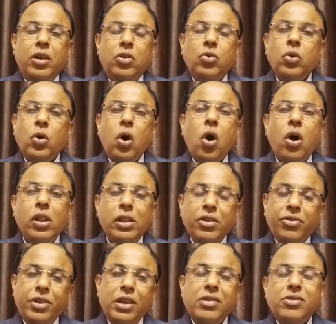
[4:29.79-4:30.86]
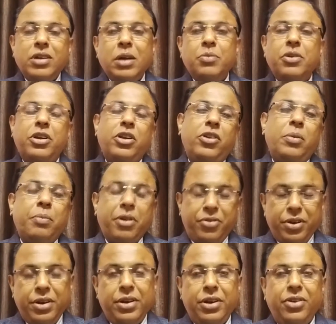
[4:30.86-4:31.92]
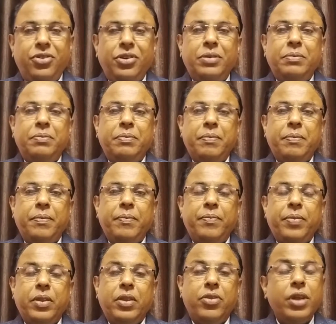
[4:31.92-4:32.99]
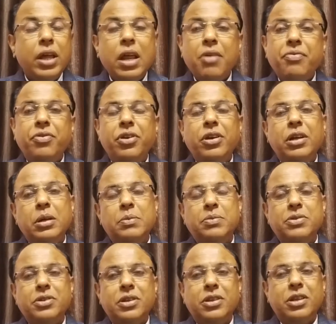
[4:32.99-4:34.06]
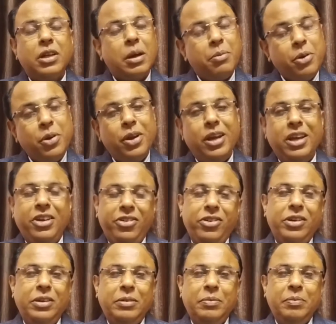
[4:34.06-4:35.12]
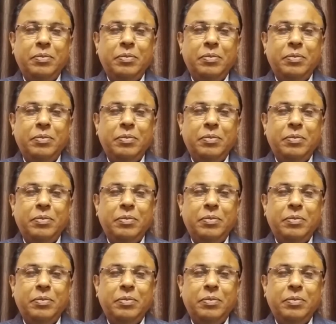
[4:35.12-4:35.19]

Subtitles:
So all these things comes under the presentation. Thereafter comes the communication,